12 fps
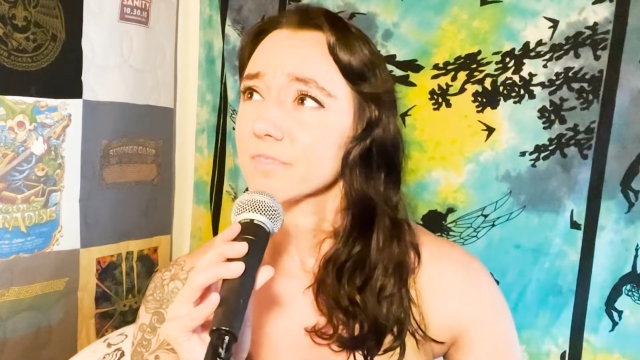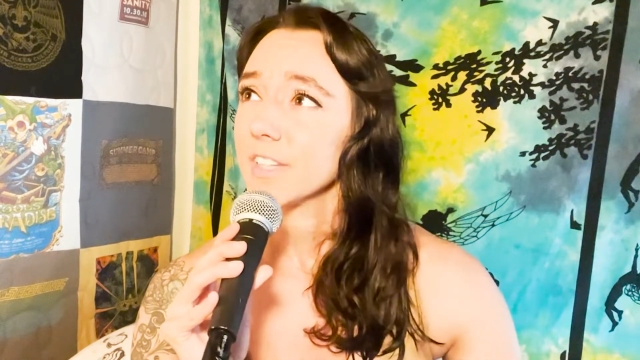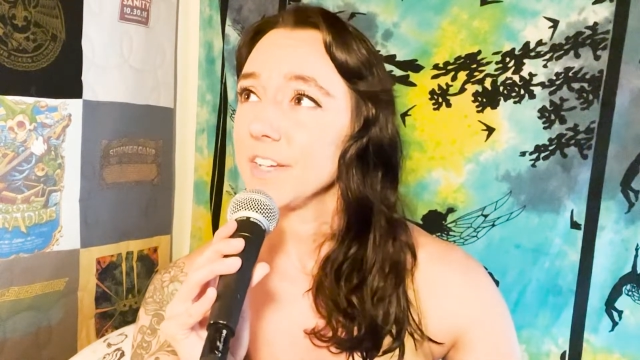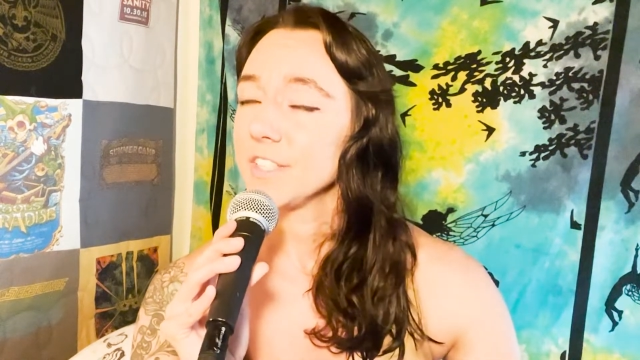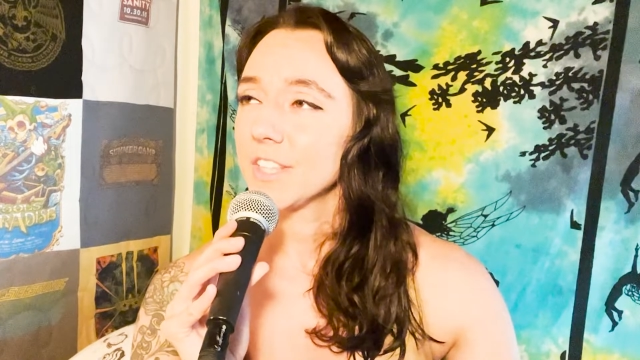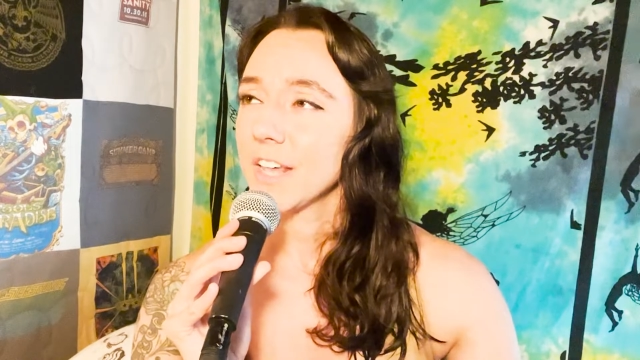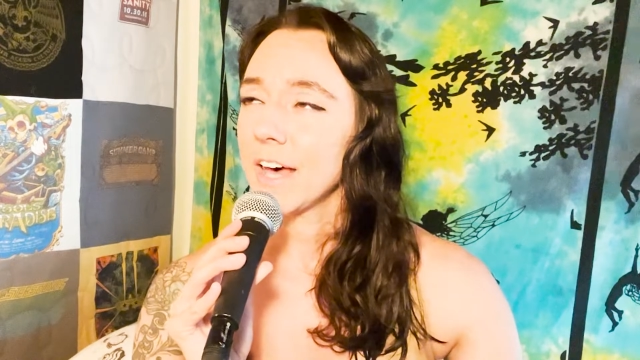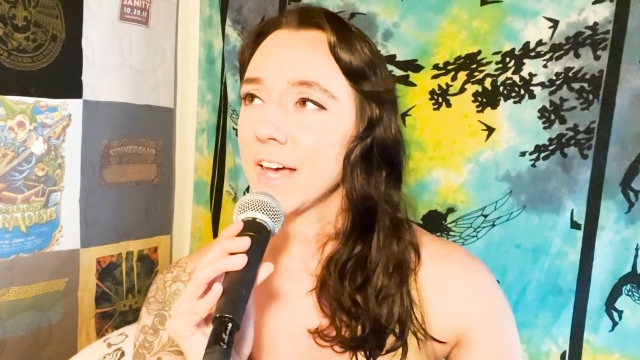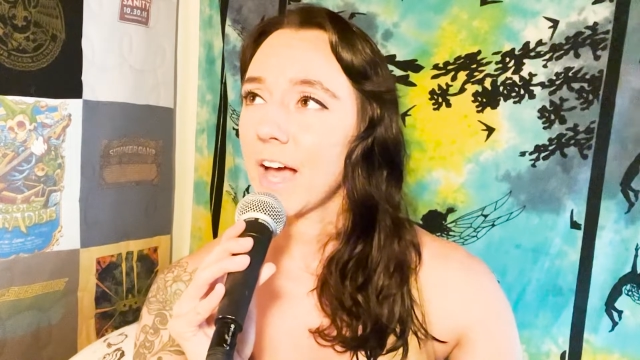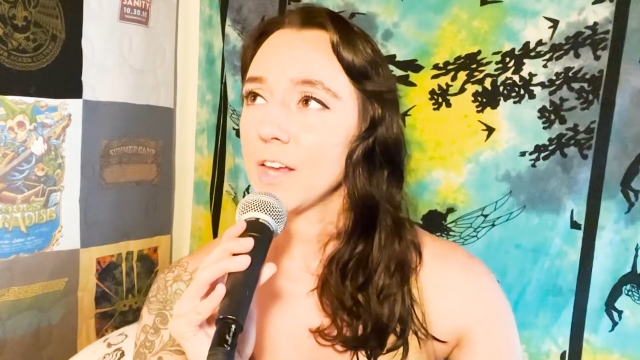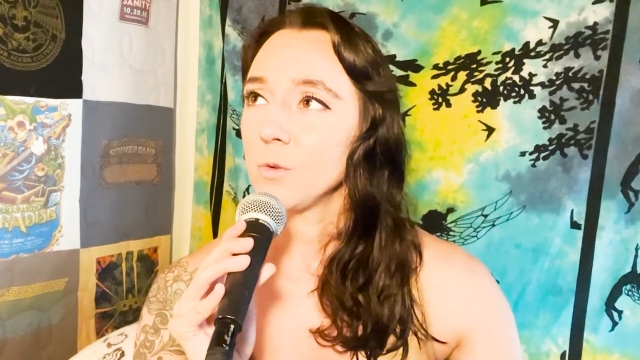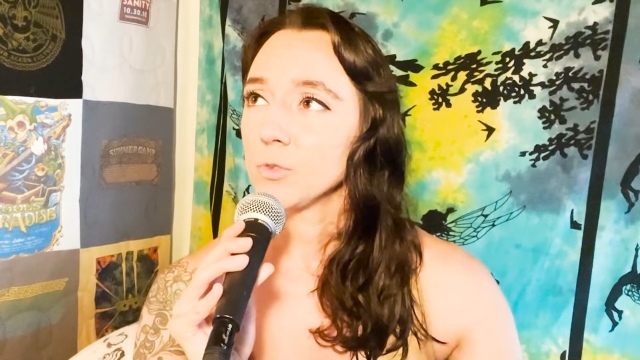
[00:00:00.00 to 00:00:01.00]
is
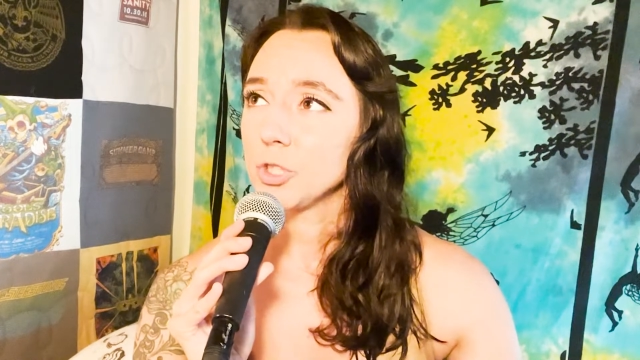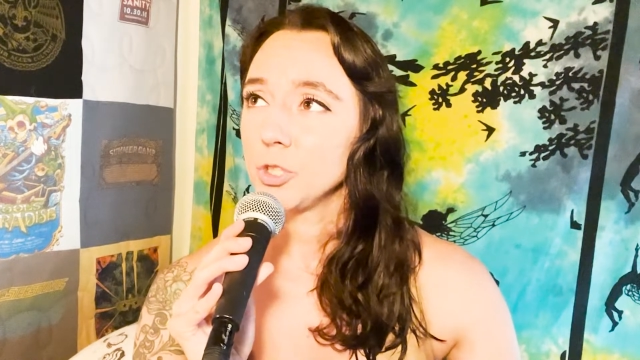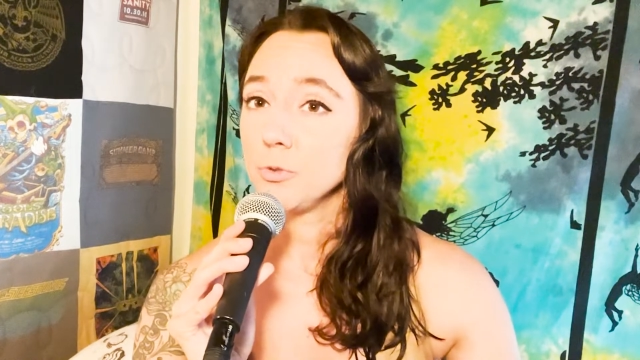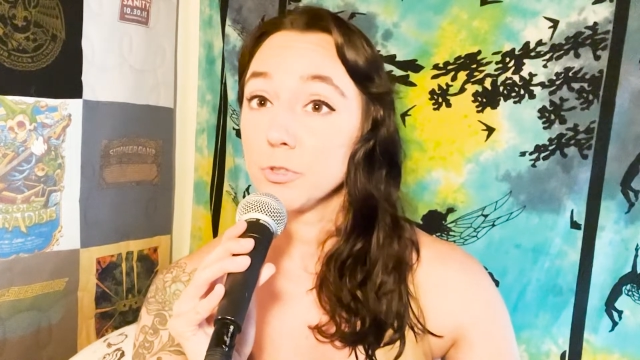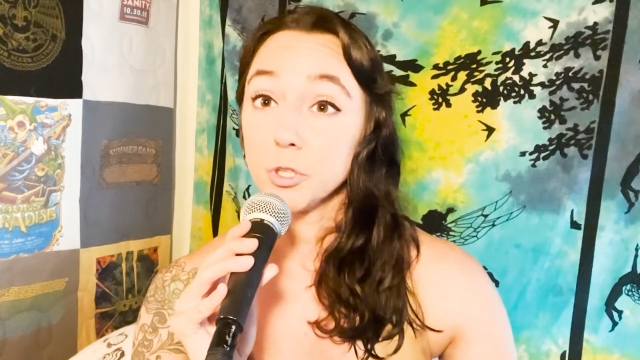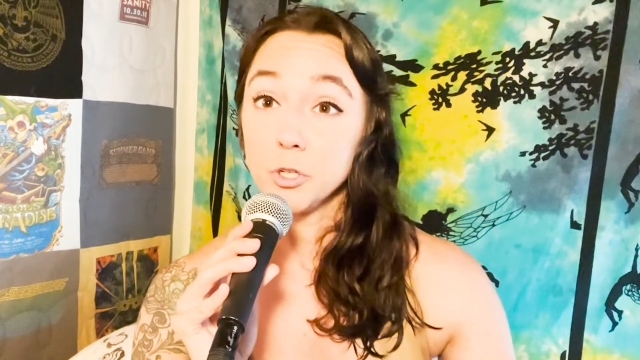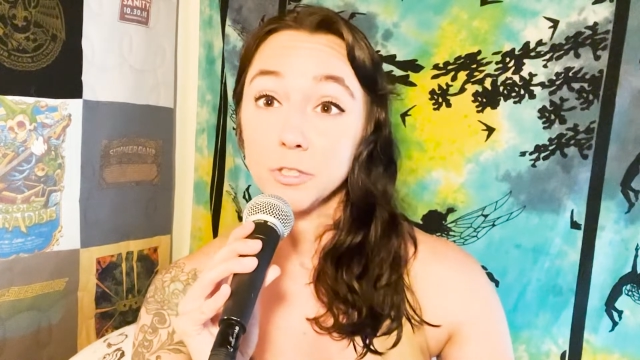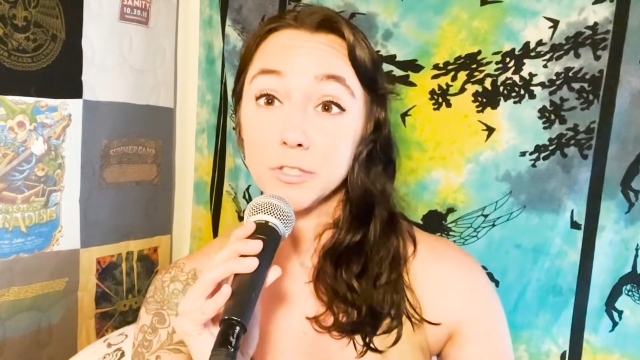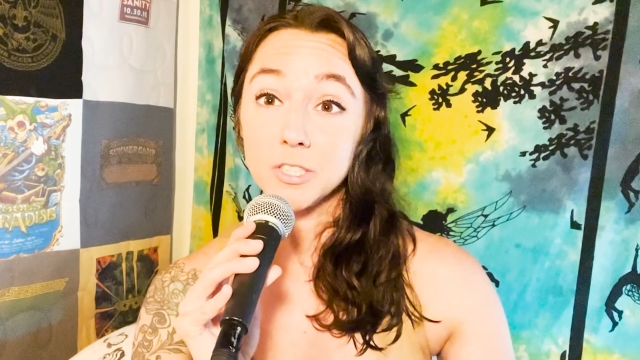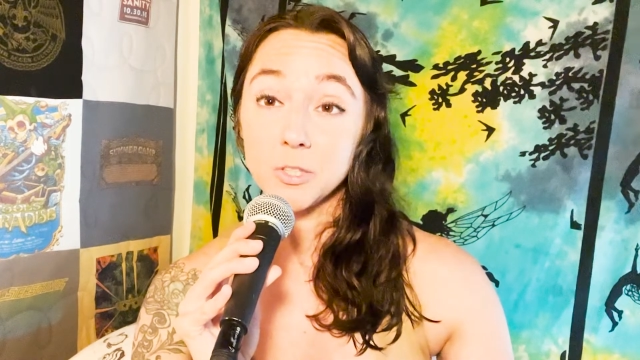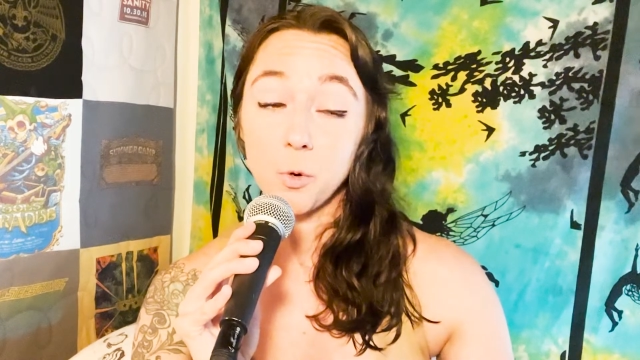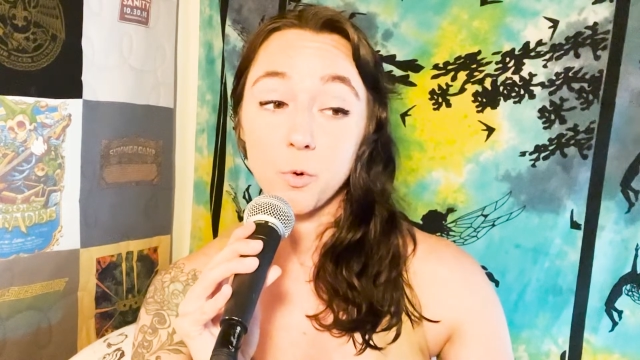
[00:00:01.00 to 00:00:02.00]
that I don't choose
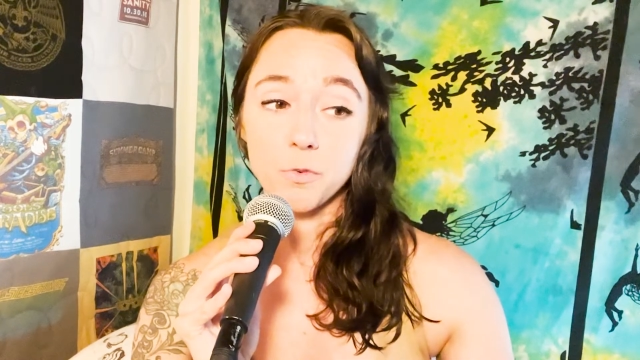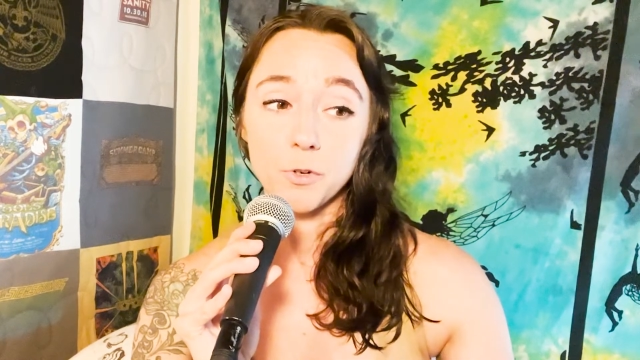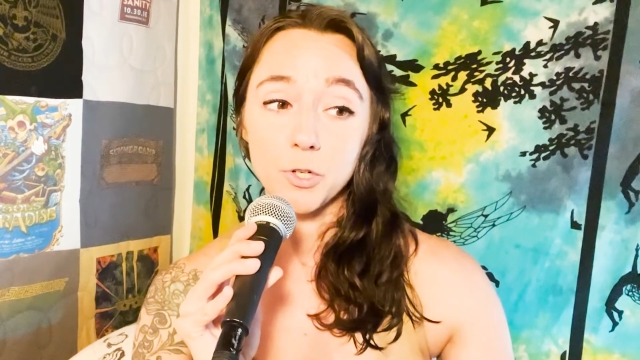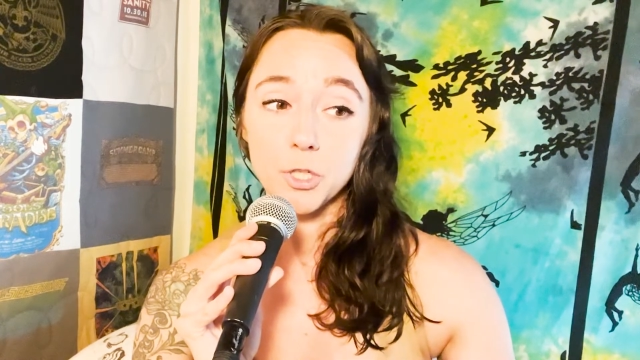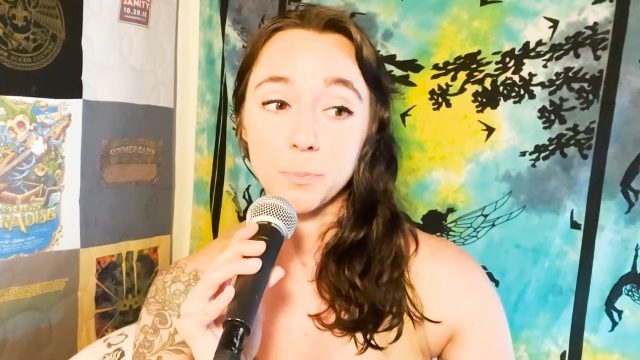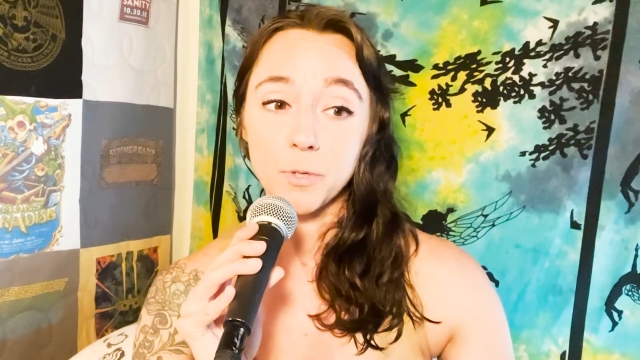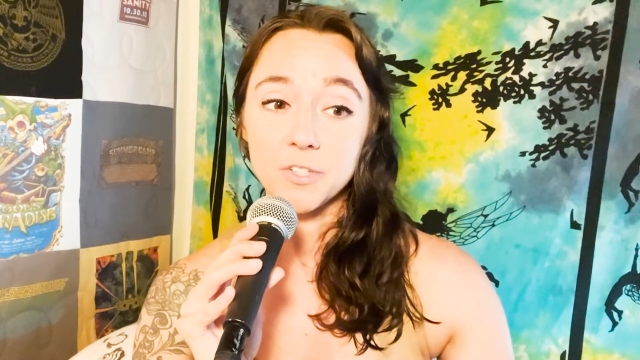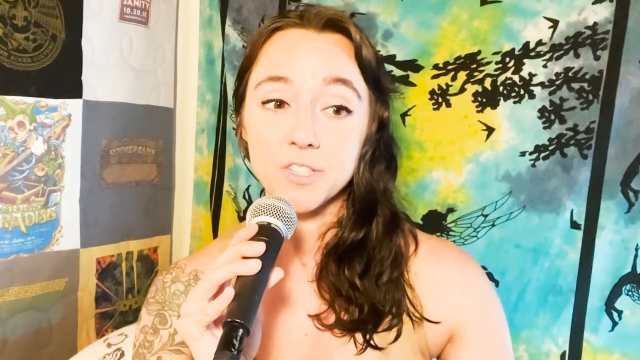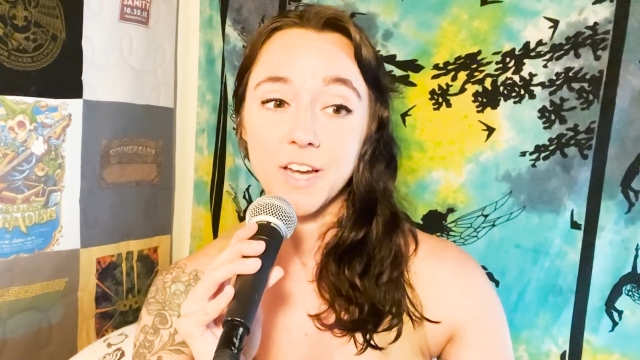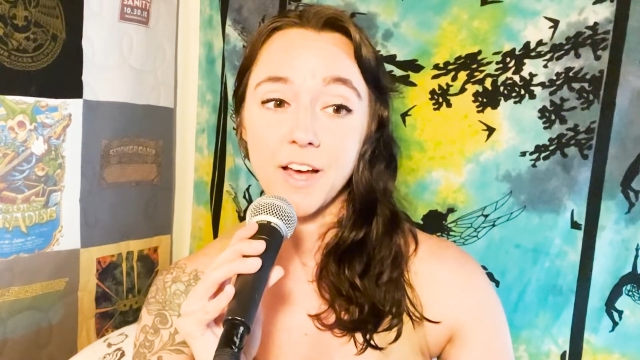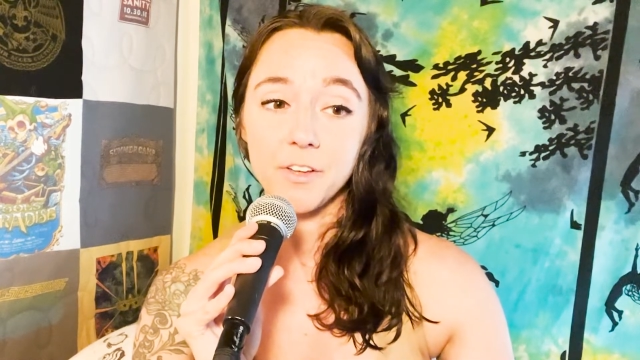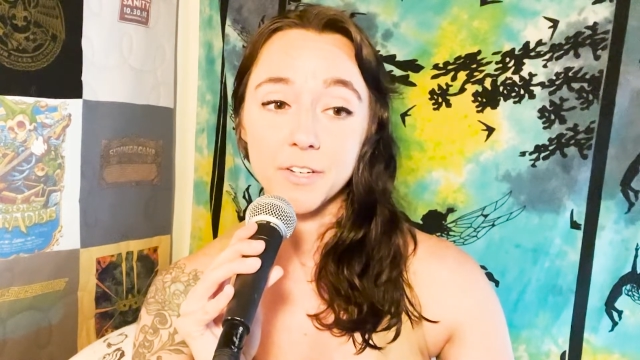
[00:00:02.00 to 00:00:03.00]
looks over
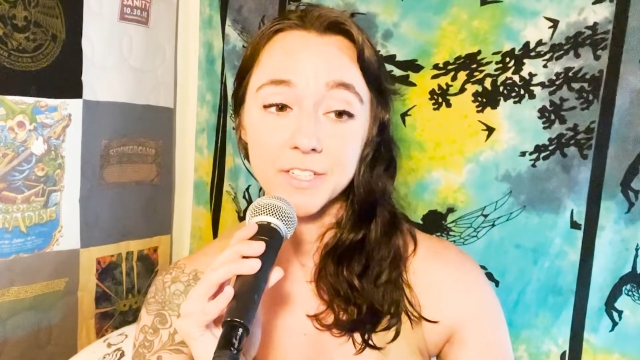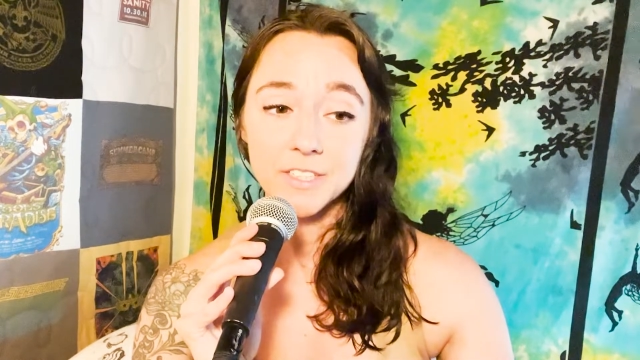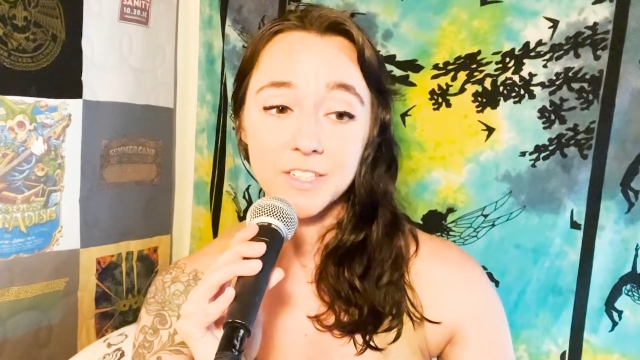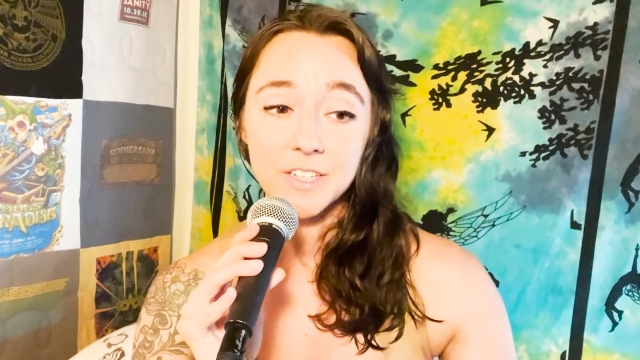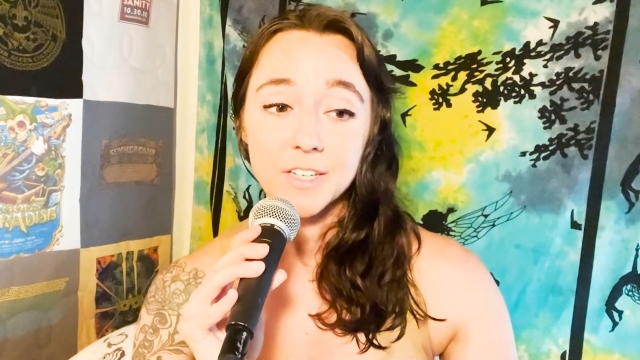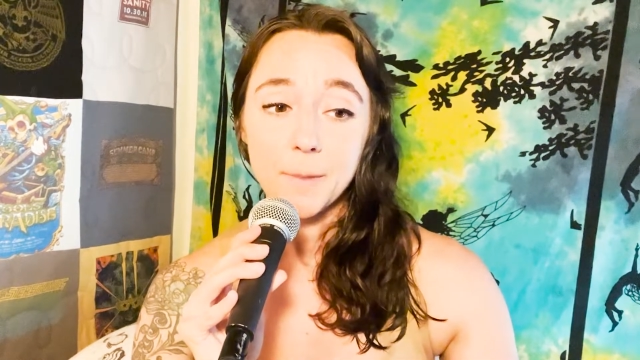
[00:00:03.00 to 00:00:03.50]
personality,